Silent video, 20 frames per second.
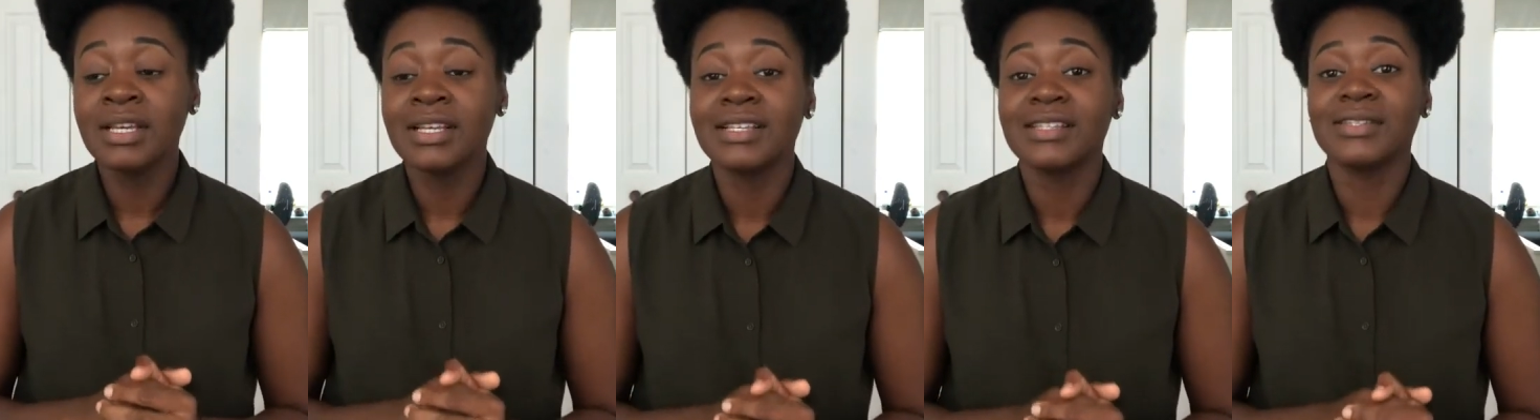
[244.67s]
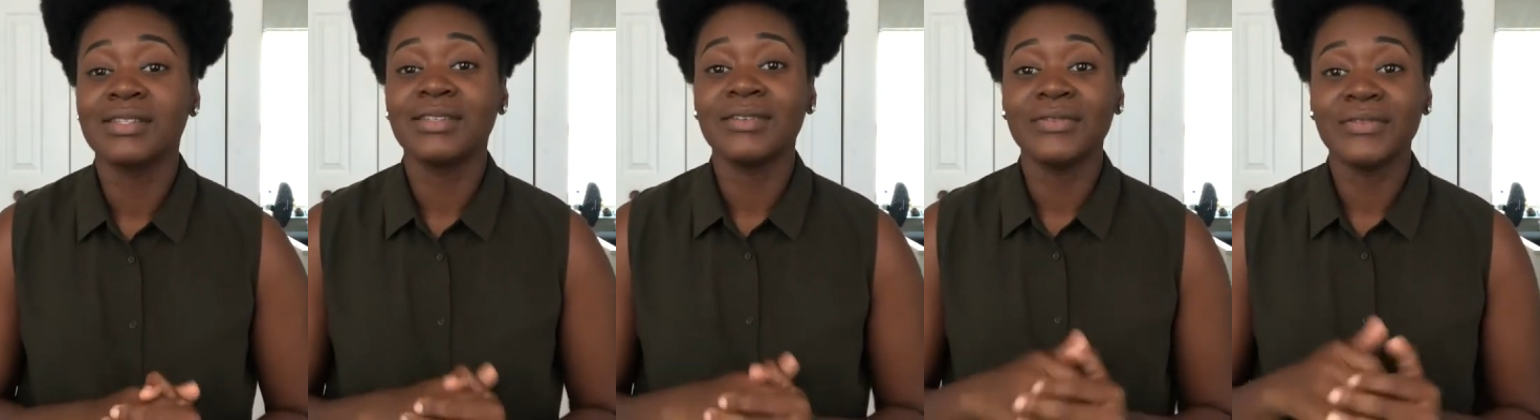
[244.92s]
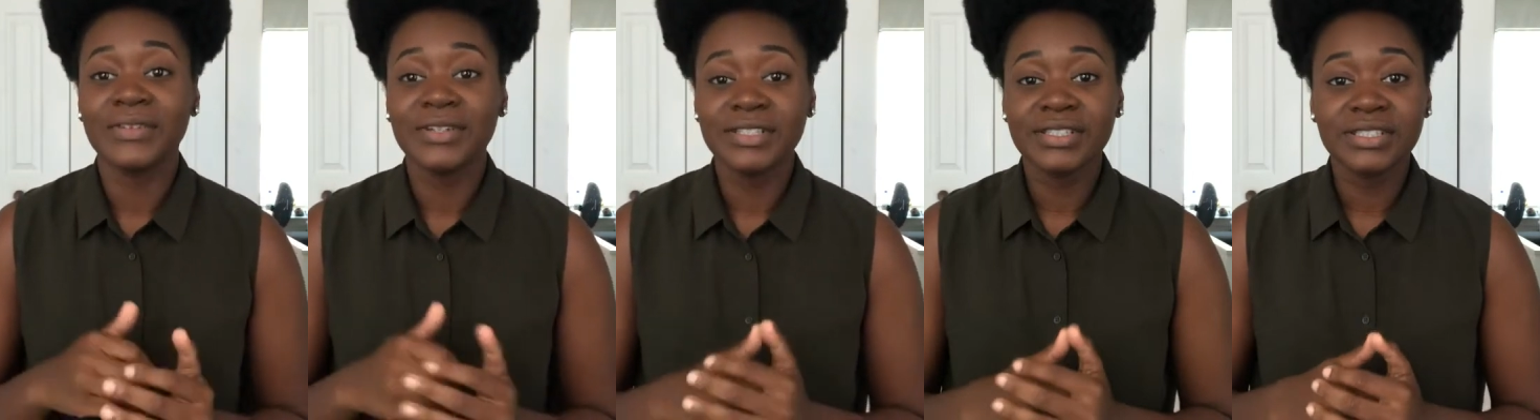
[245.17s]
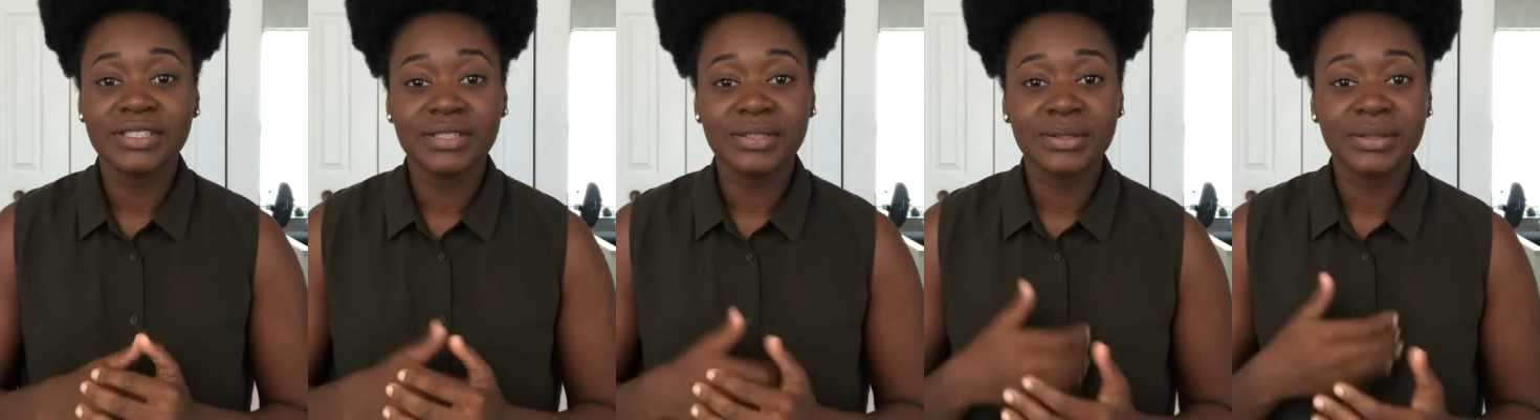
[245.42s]
So the
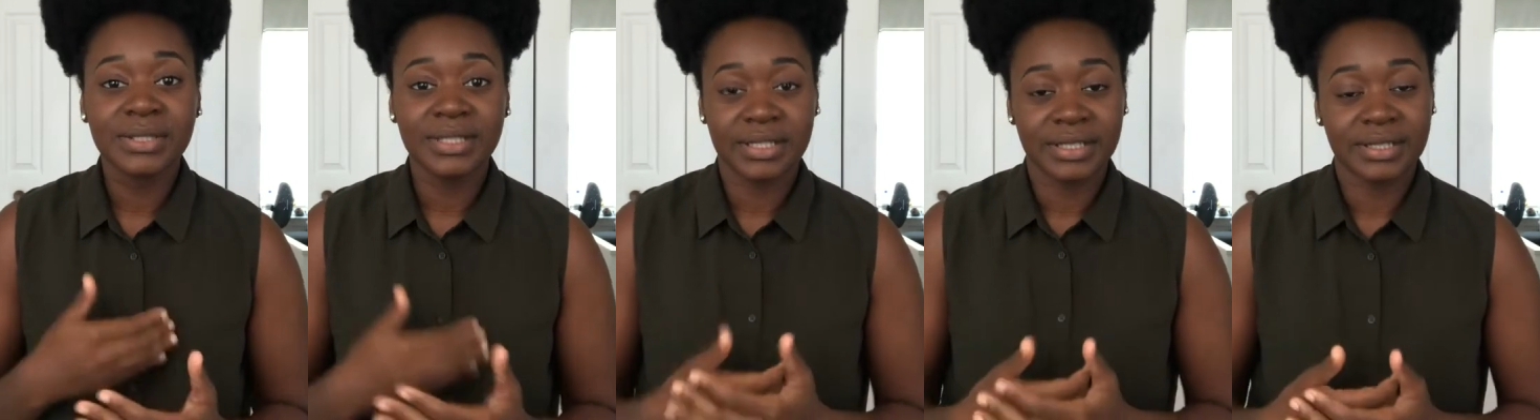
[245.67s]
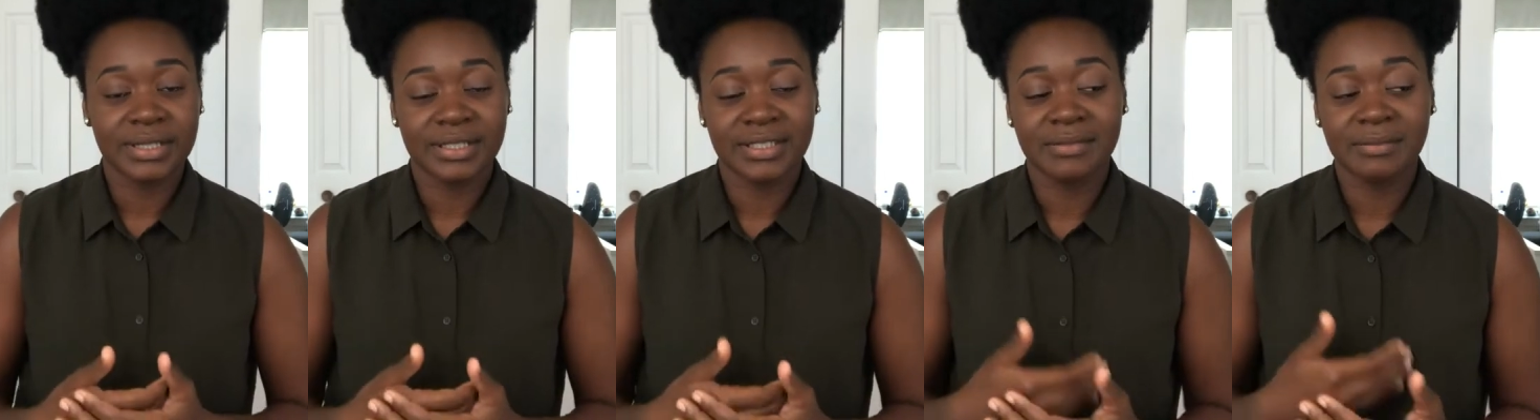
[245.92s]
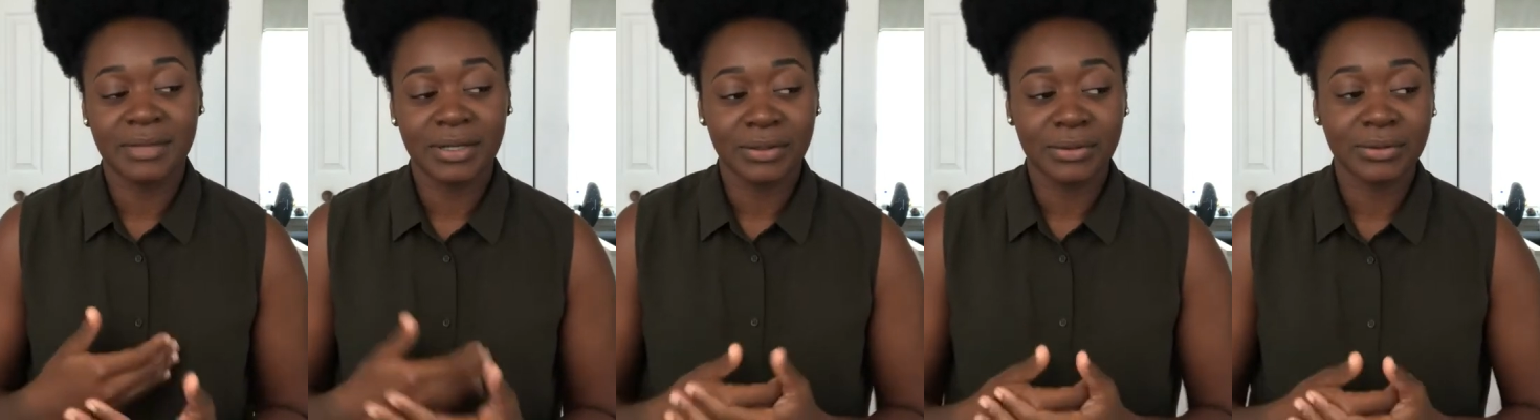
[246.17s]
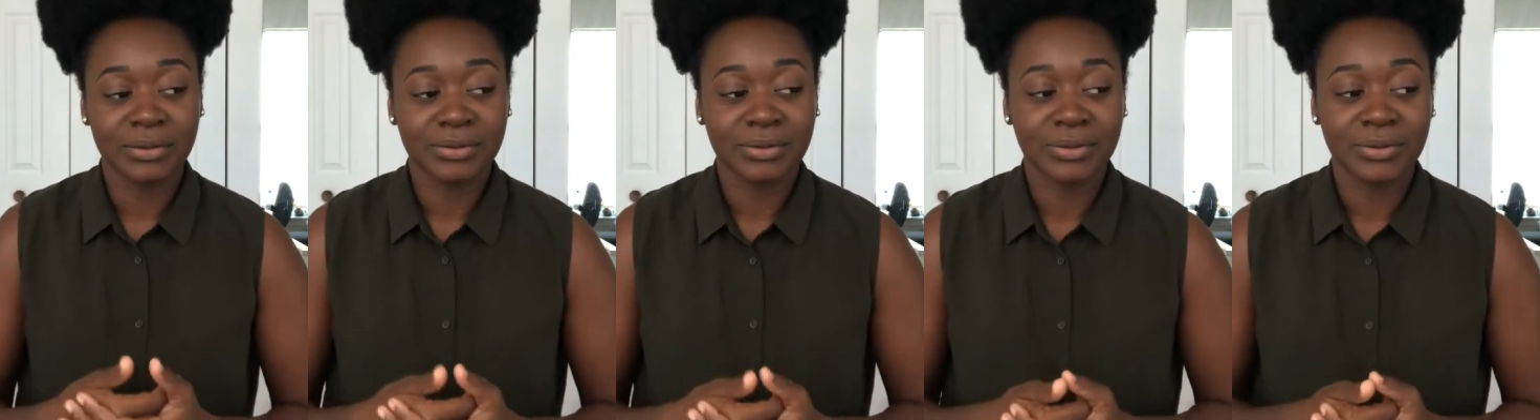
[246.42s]
first 2 years of
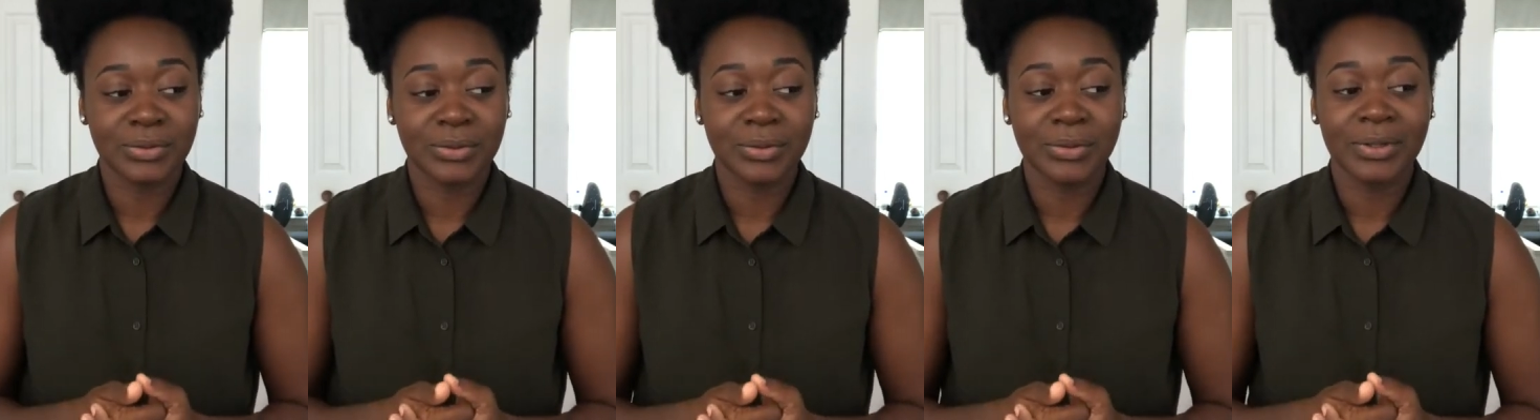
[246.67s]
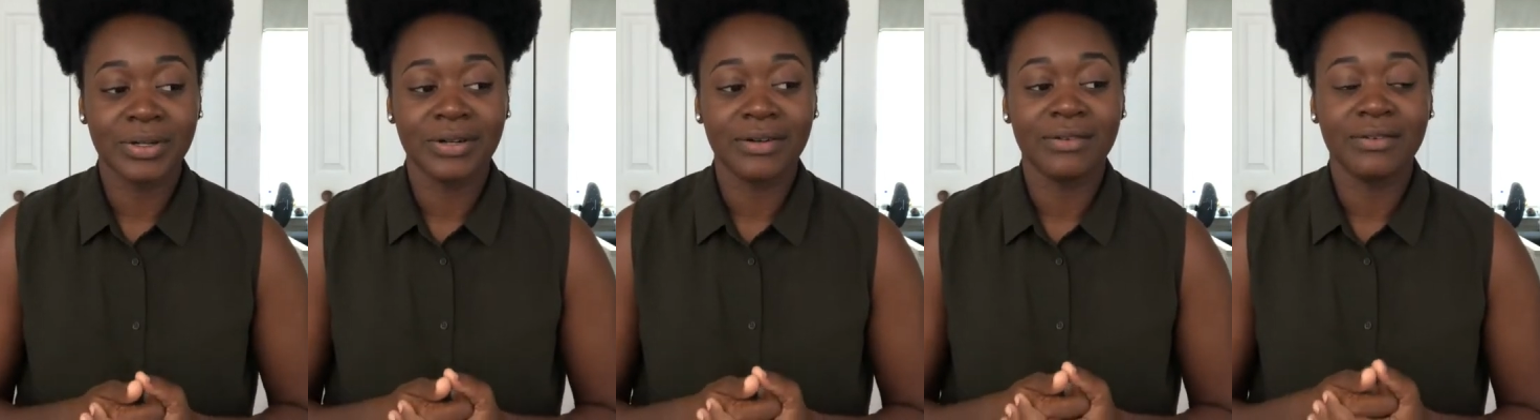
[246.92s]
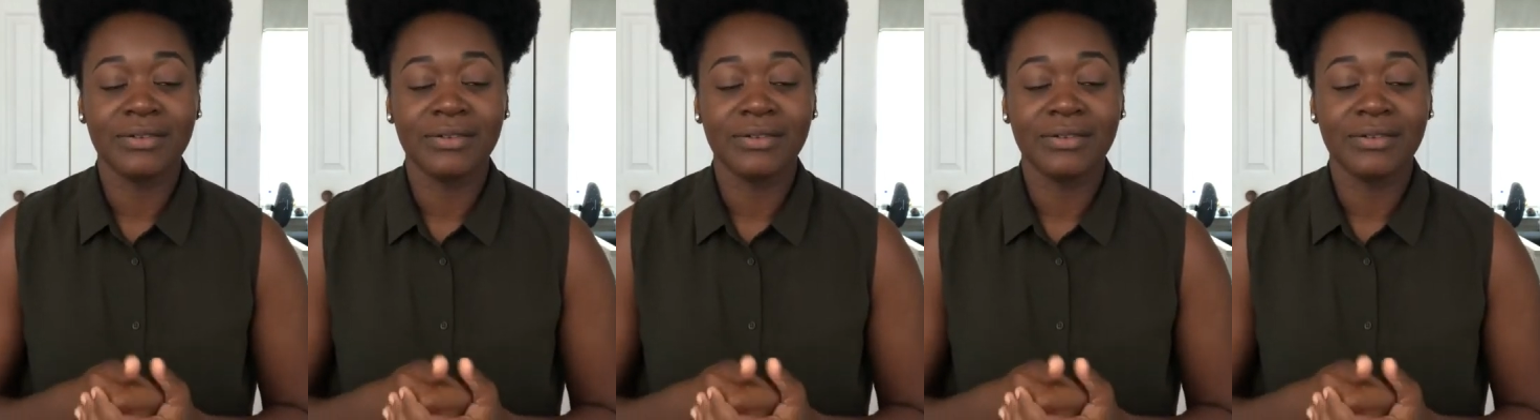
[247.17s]
medical school were